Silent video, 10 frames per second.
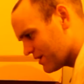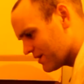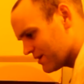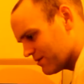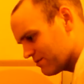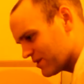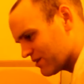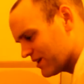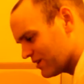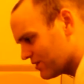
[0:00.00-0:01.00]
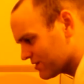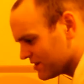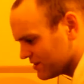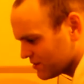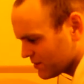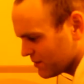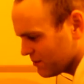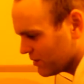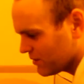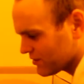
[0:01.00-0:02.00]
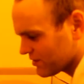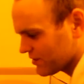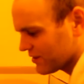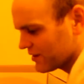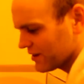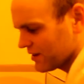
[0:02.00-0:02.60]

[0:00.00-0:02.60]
Not really looked into it much.